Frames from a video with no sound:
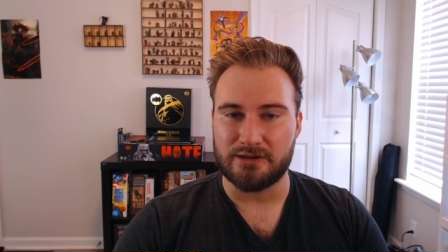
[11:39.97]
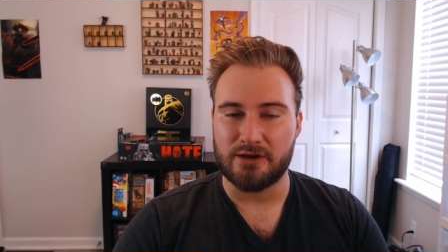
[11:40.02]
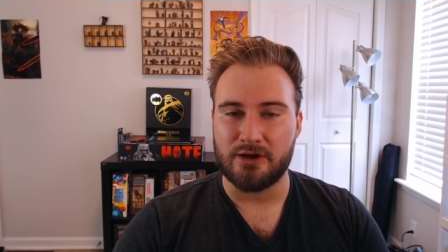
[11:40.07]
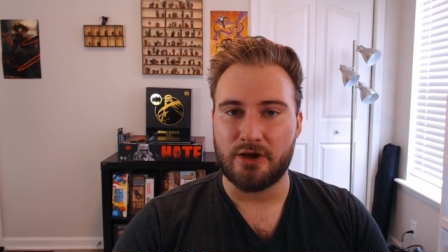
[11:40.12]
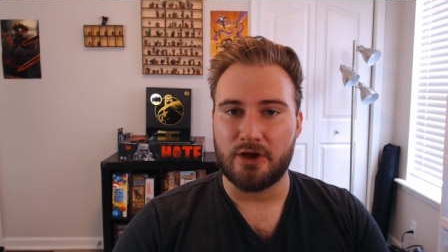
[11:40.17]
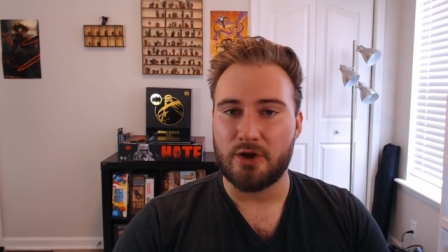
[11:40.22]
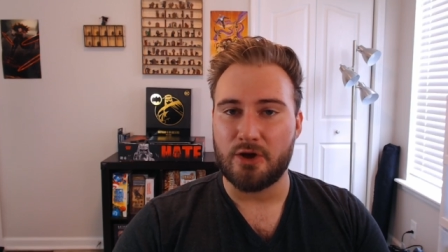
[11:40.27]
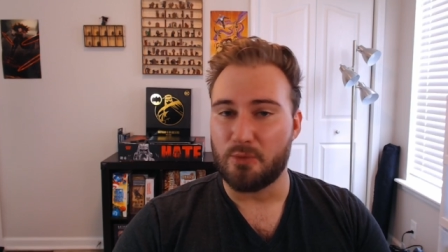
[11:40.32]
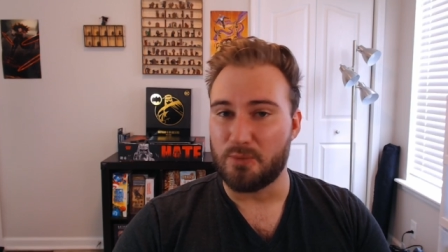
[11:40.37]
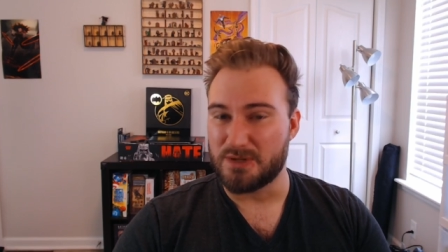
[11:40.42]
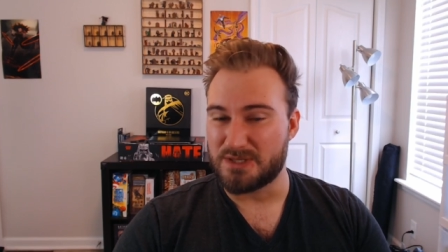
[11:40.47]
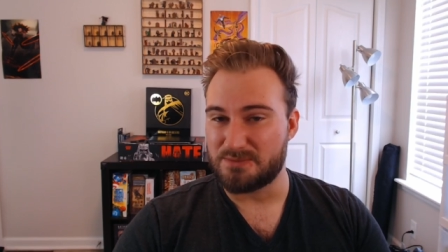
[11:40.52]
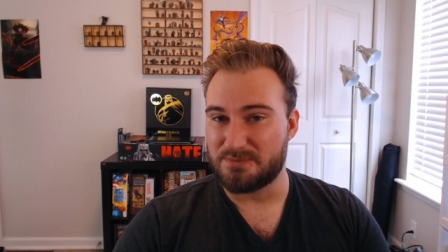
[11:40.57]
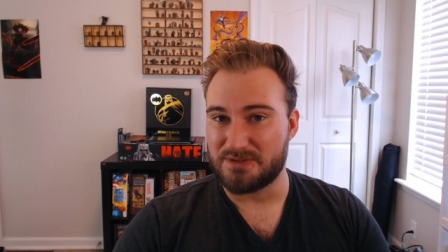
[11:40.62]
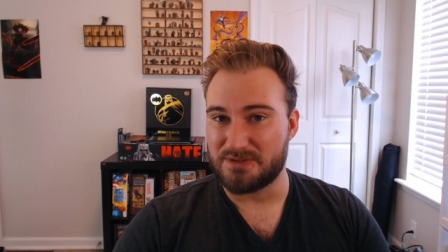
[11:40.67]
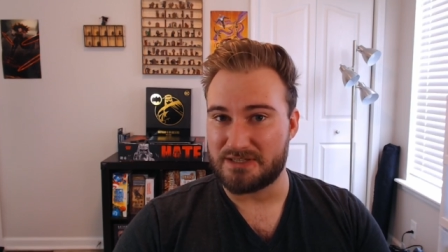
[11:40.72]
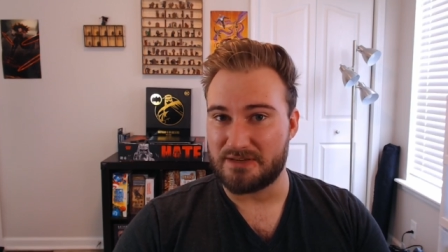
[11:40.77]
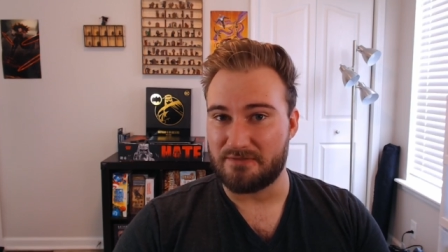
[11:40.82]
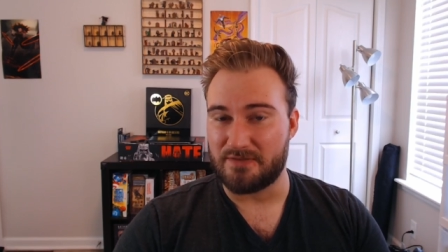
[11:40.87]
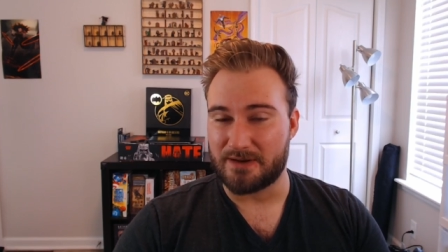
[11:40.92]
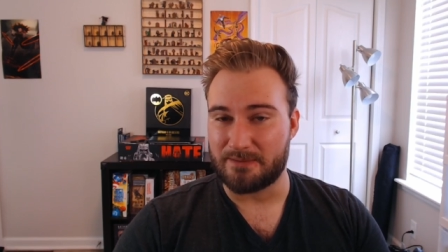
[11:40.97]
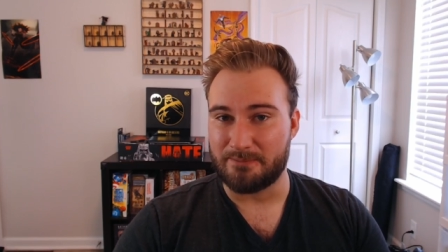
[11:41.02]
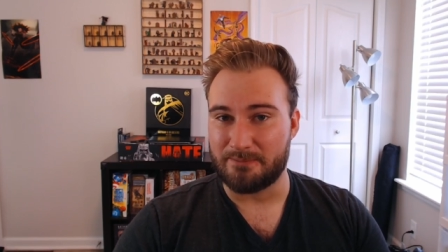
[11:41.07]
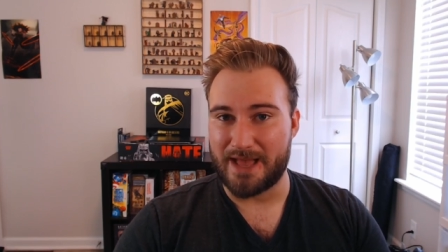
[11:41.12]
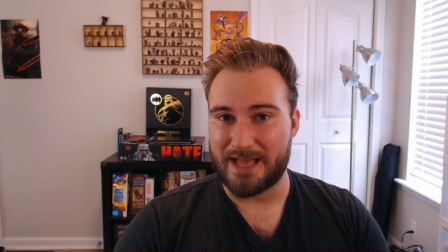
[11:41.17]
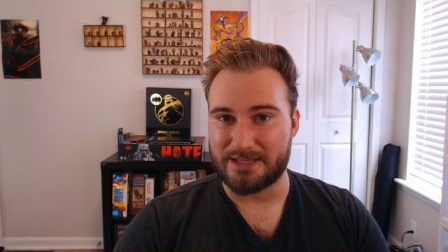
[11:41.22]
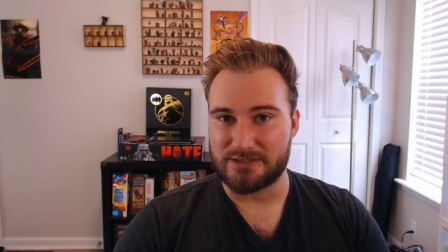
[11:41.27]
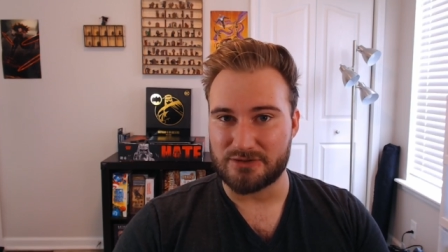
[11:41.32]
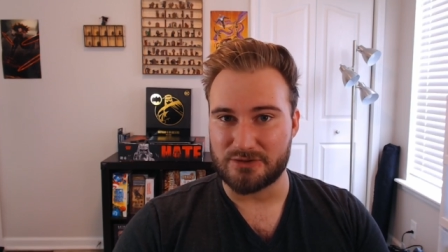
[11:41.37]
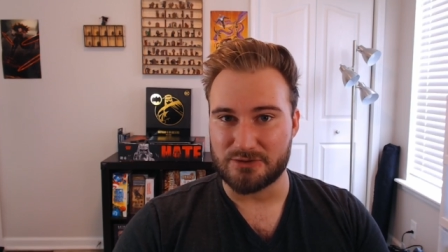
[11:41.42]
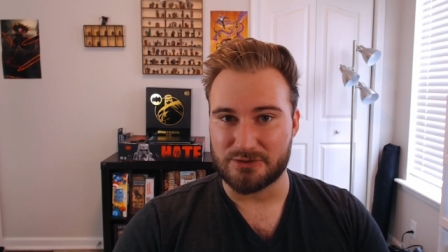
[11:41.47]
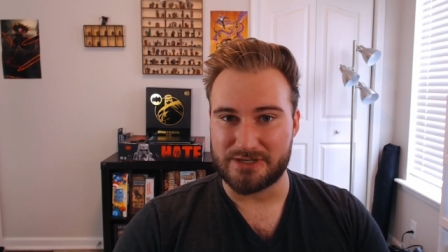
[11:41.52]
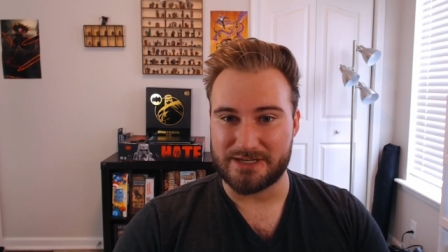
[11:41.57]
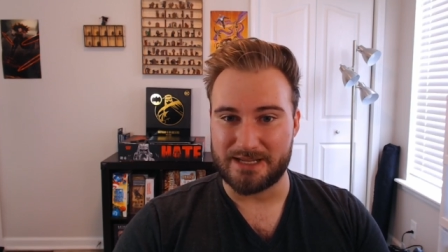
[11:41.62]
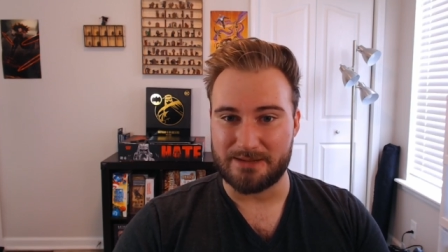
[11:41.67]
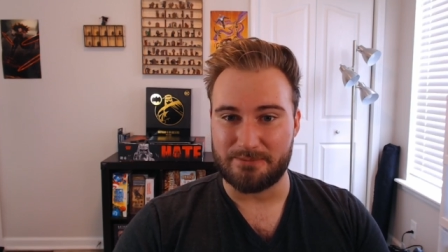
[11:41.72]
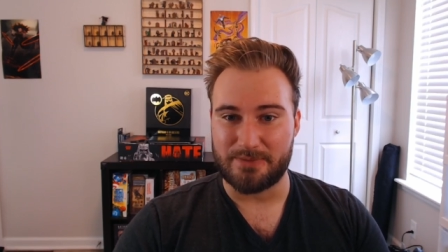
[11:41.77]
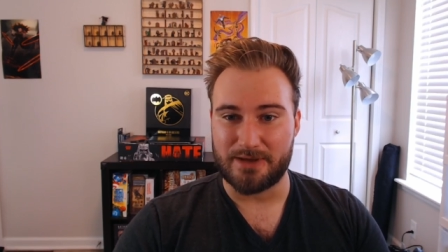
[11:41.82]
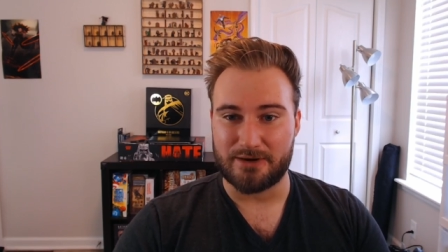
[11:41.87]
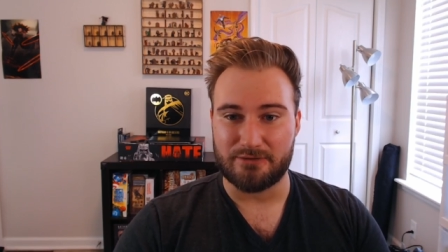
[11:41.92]
with specific masters to get
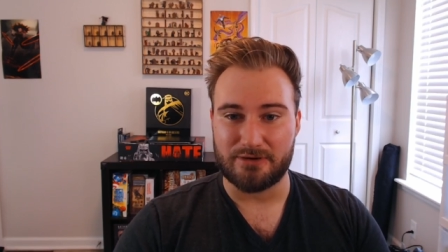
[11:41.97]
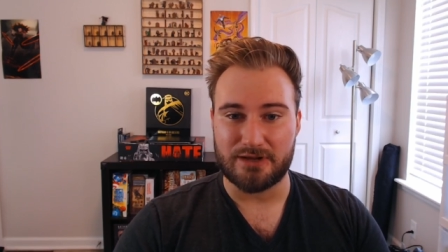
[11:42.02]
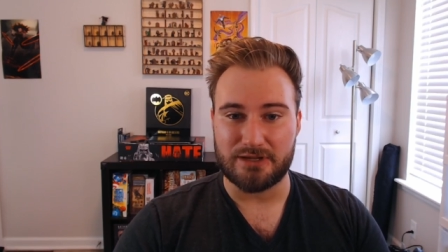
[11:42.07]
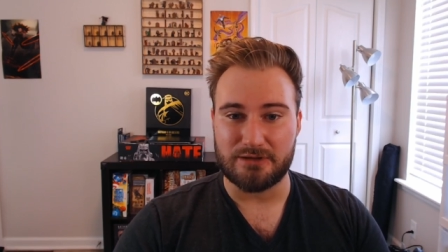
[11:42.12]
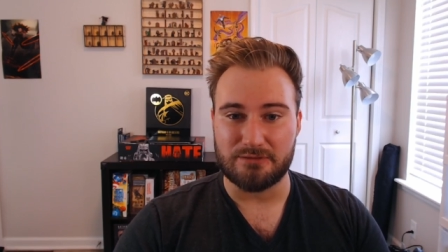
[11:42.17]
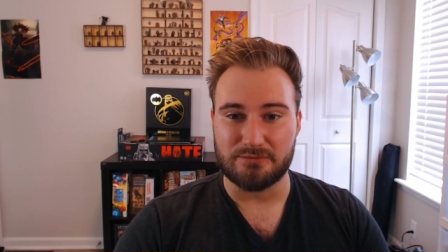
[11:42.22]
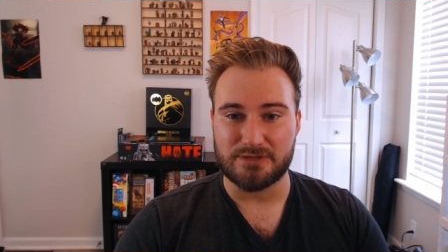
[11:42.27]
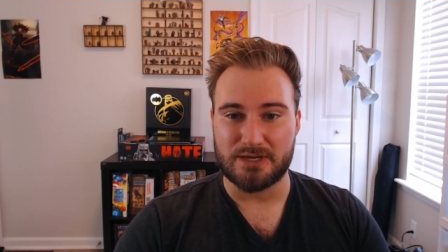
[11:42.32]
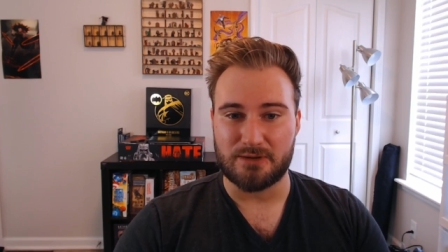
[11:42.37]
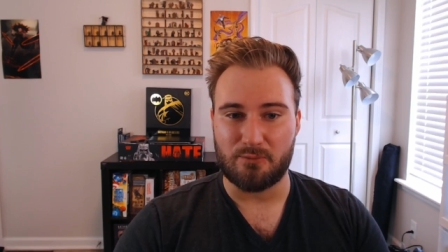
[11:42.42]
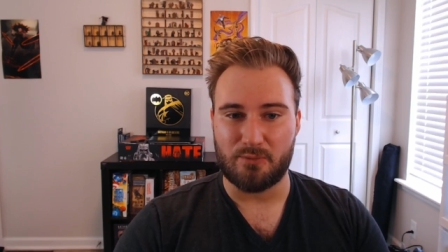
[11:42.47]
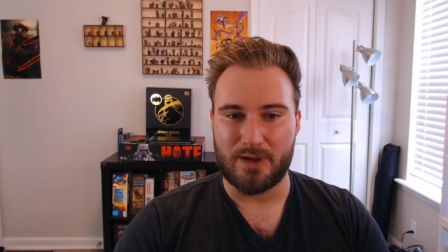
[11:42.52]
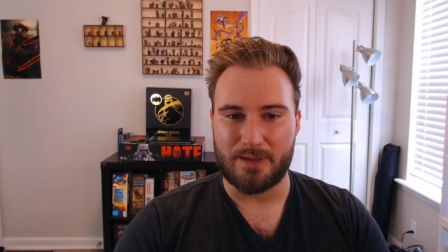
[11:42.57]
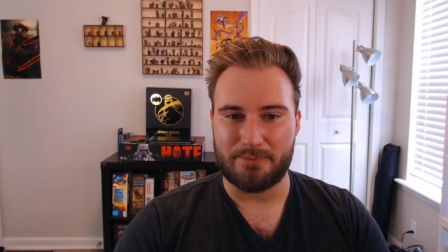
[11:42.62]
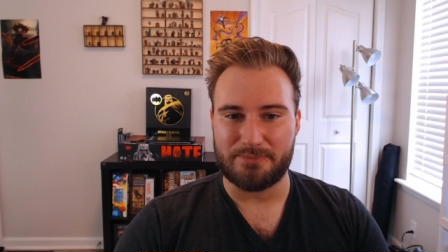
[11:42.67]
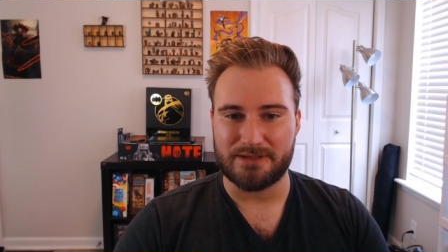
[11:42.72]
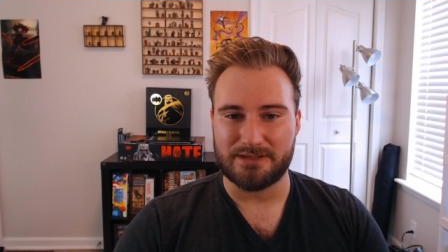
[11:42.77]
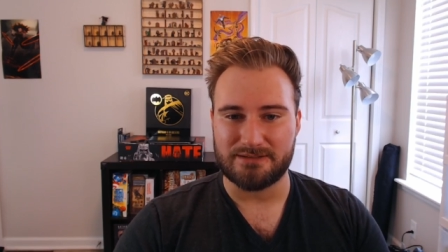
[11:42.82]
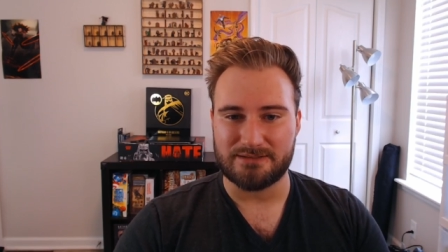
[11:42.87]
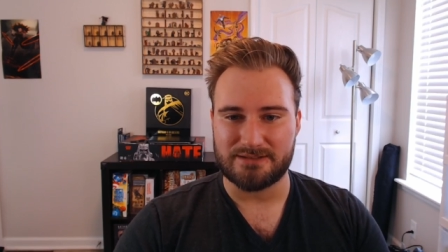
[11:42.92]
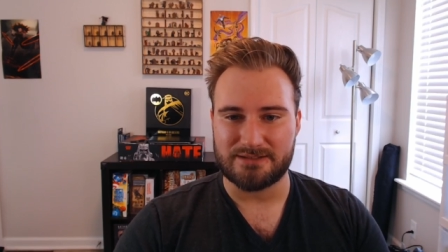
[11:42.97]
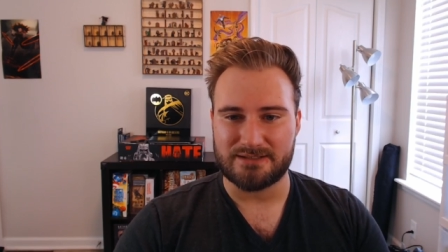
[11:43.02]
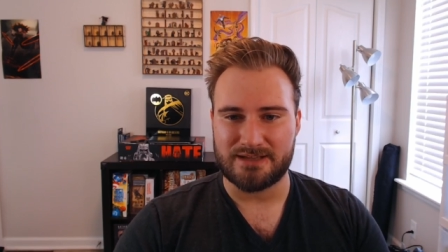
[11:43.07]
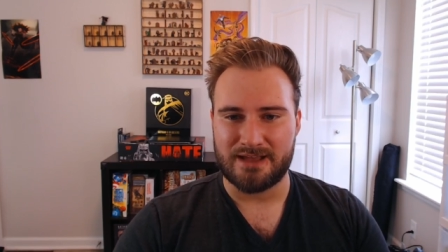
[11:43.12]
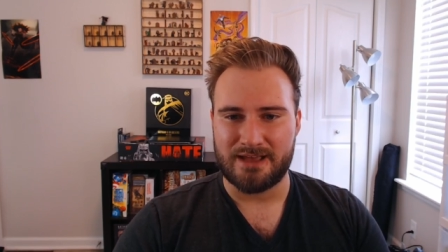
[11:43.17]
better at using weapons.